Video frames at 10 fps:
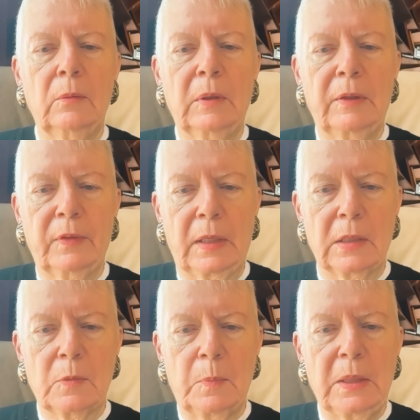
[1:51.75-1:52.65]

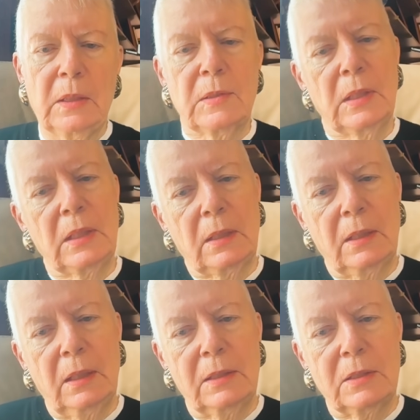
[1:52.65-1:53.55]
wavelengths because
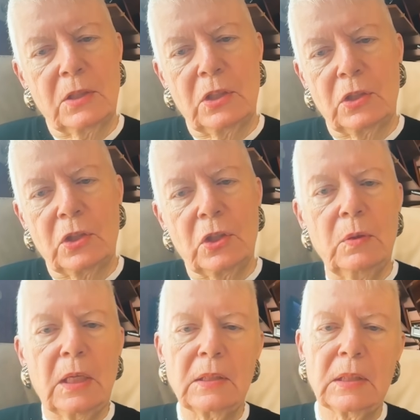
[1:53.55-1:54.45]
it's just too
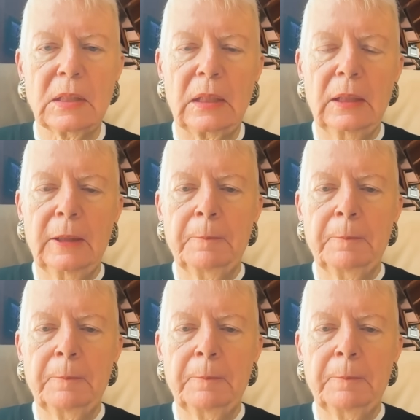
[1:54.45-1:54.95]
dusty.